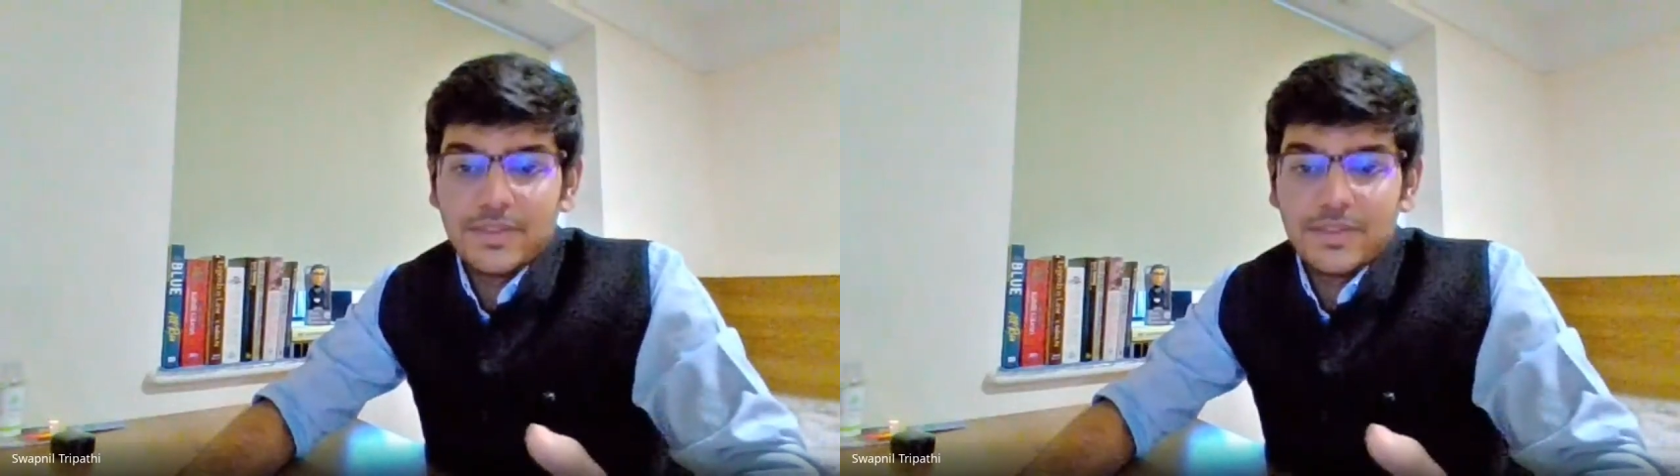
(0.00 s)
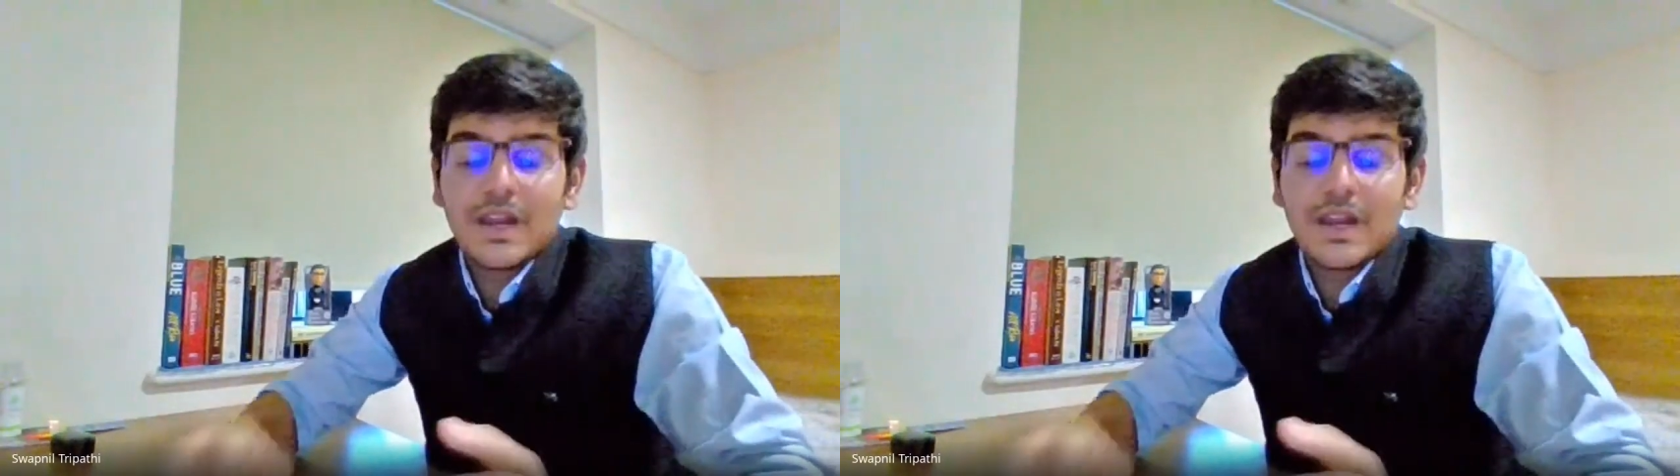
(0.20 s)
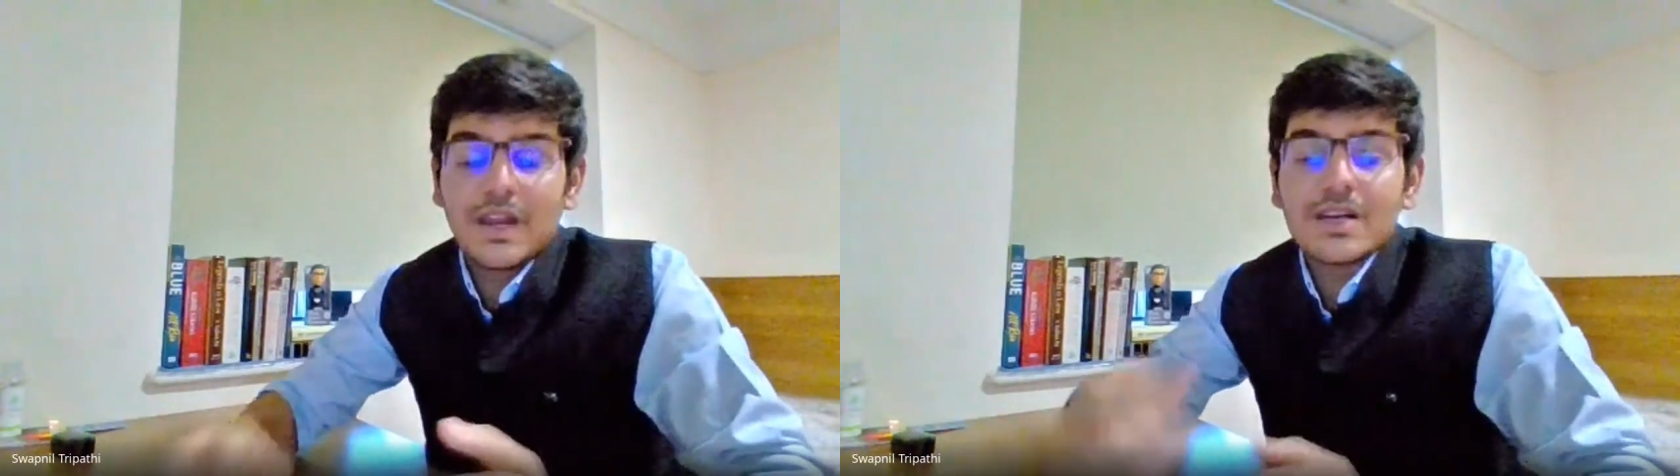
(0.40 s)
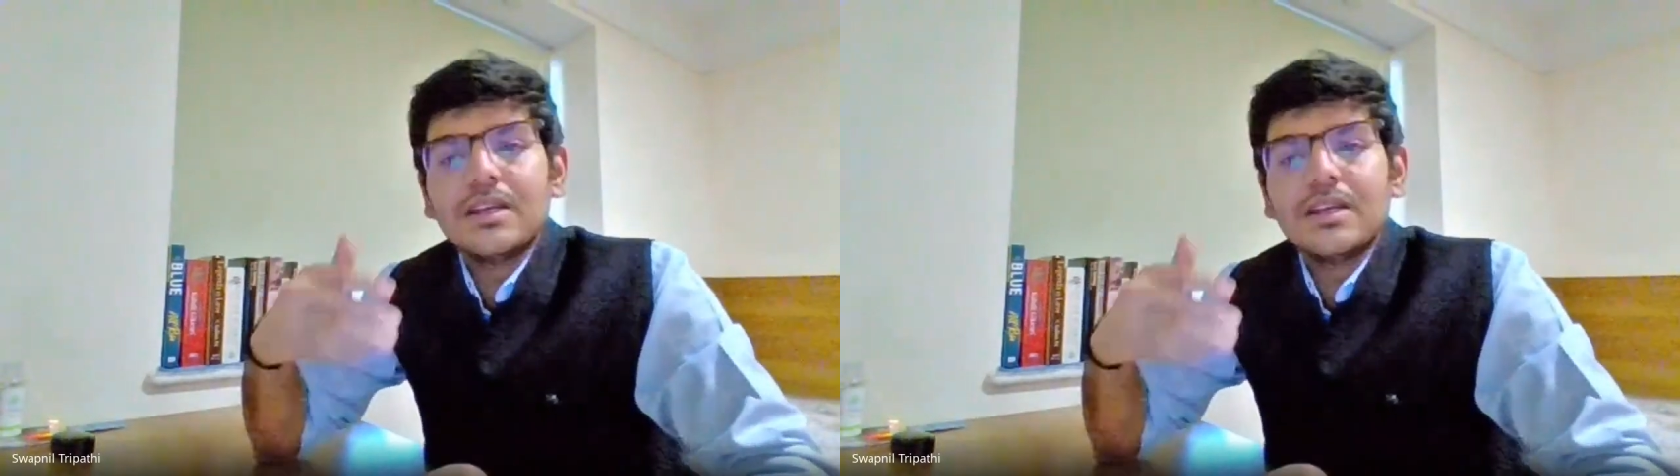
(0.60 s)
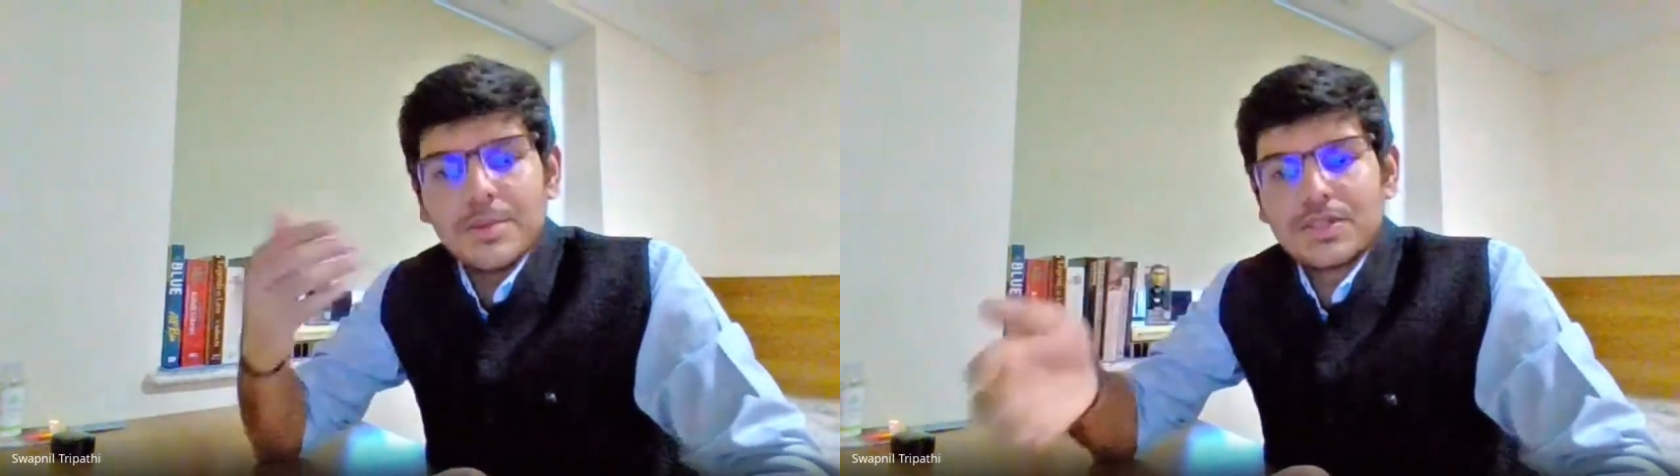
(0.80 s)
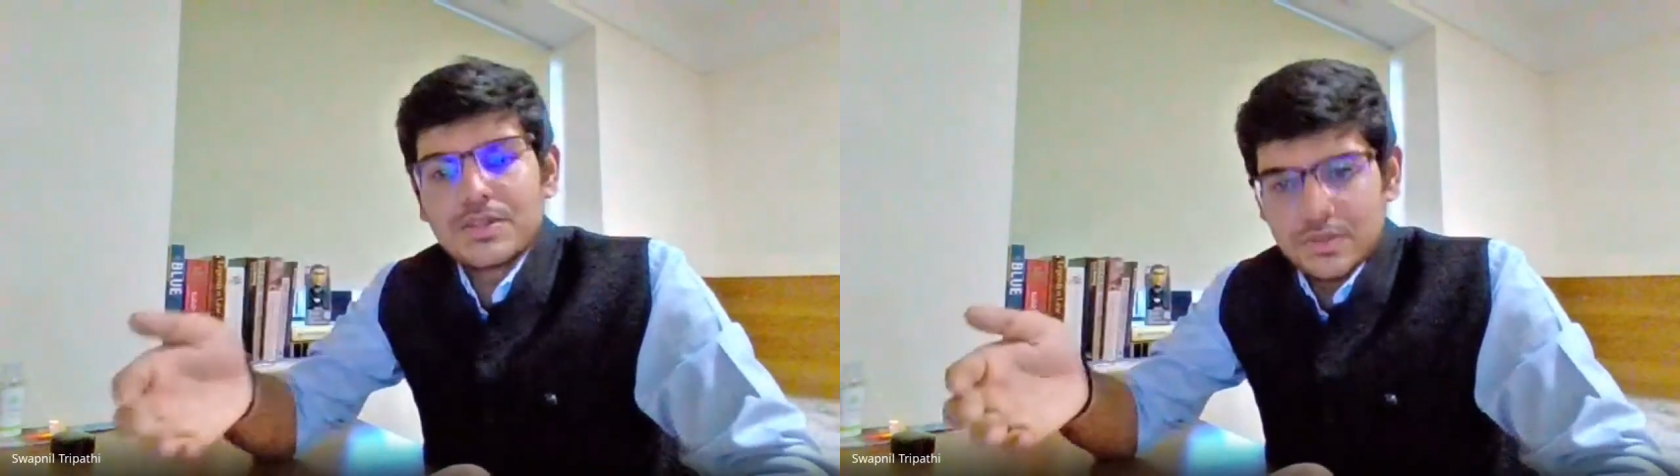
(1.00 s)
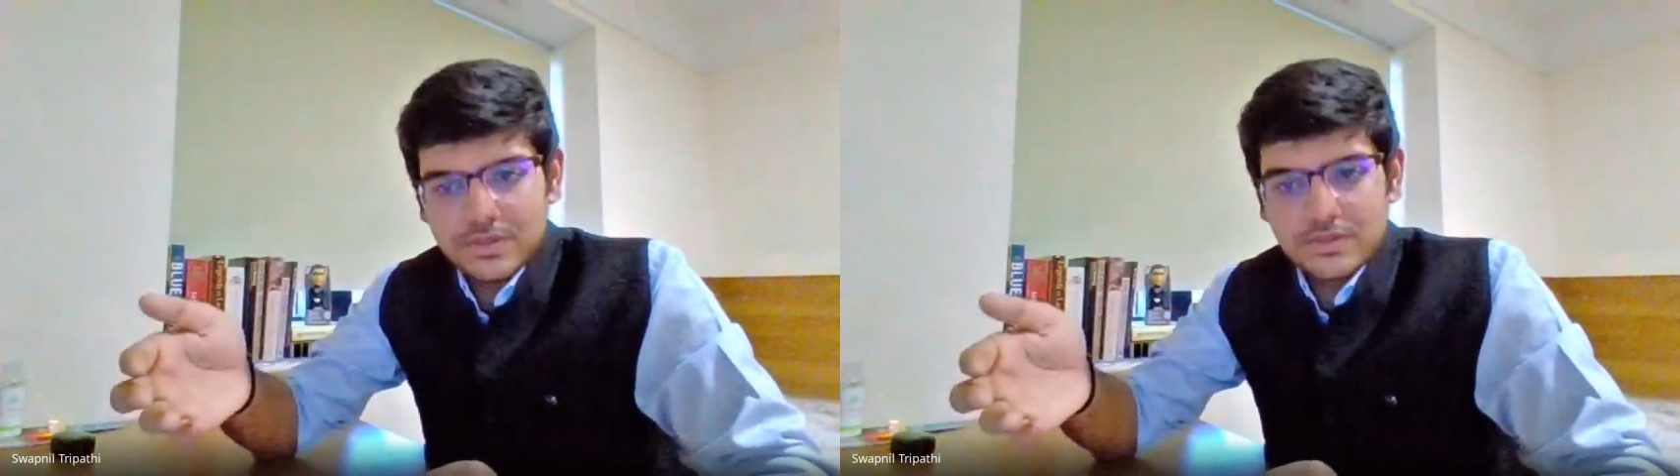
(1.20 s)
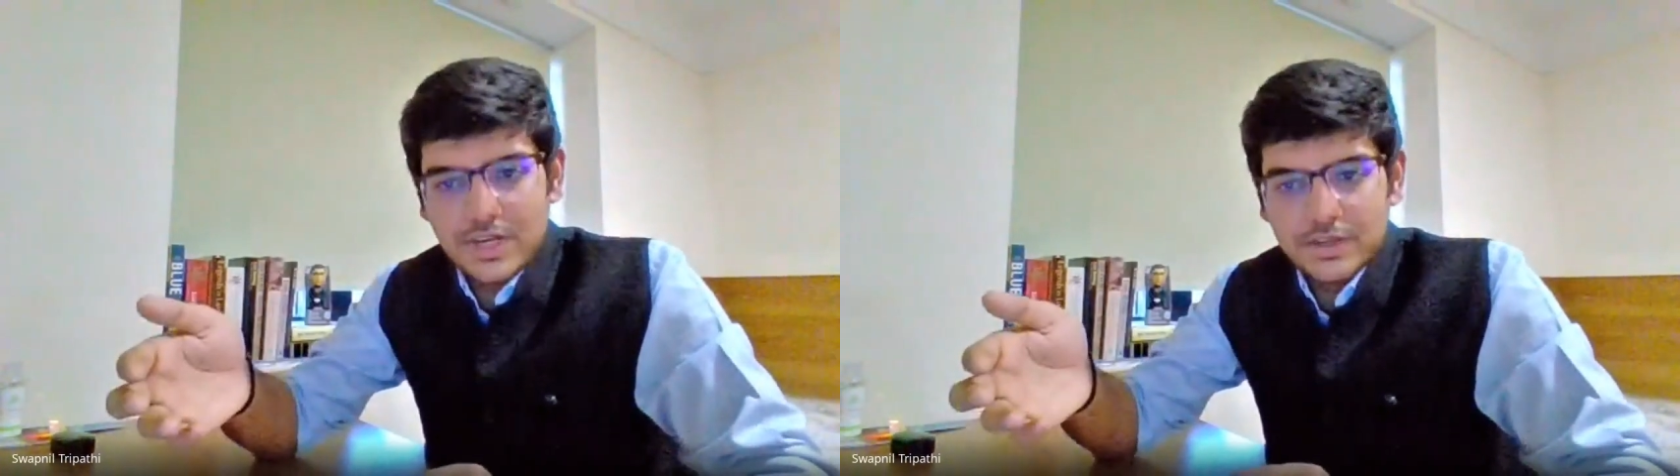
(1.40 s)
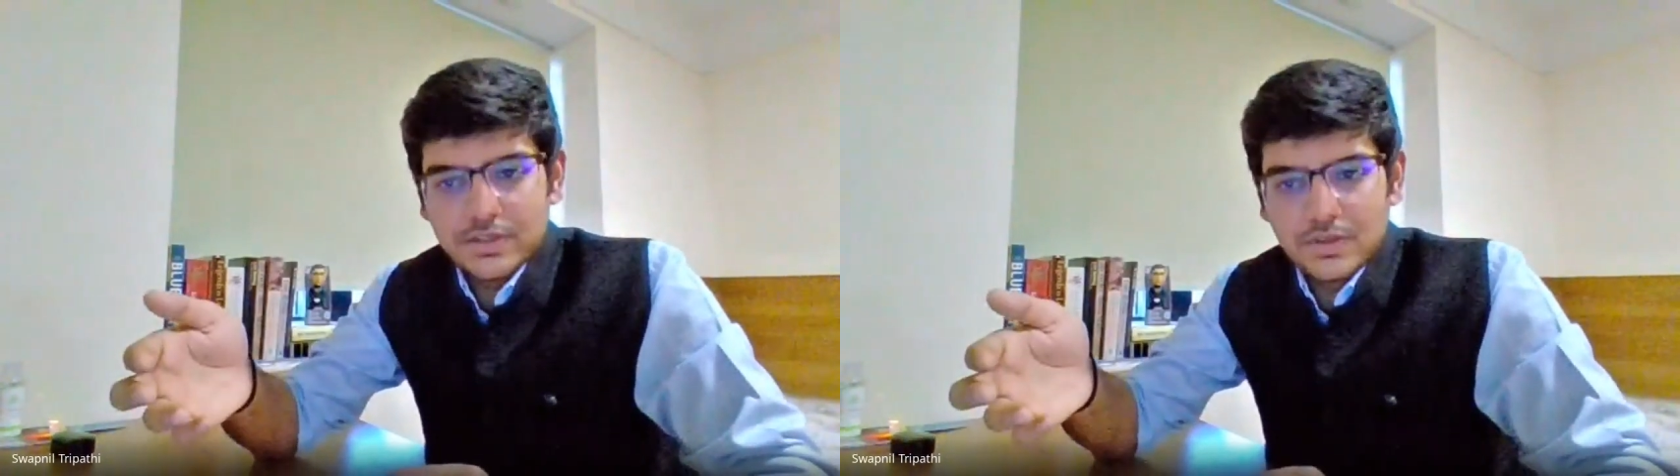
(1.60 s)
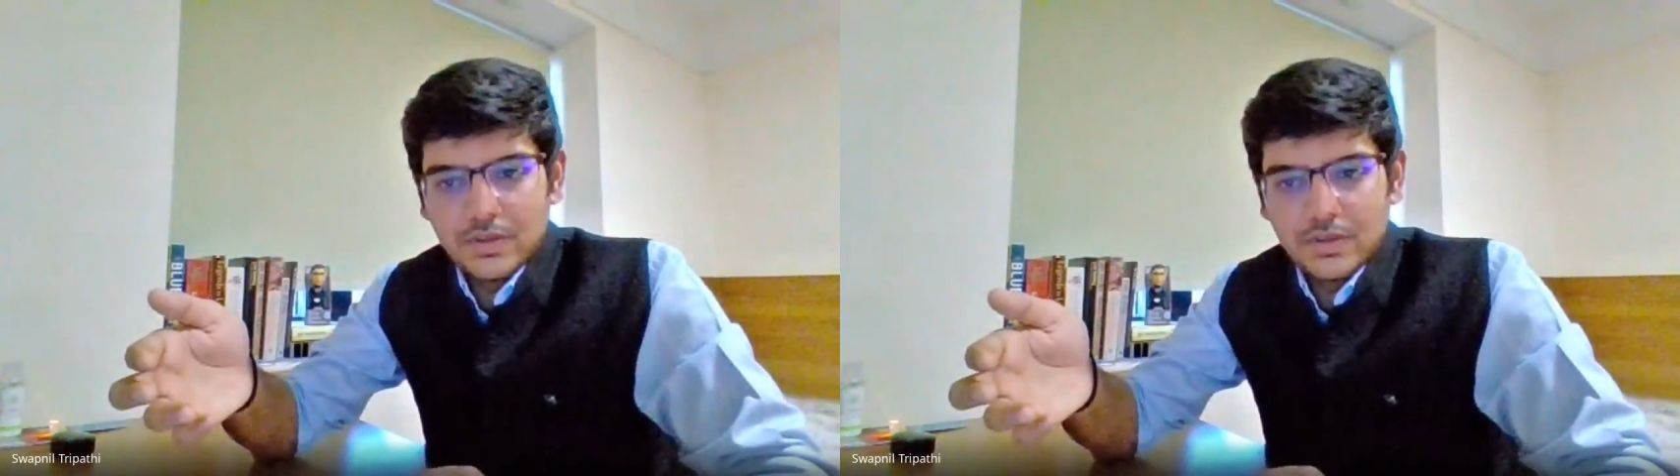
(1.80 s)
there are certain limits to this right,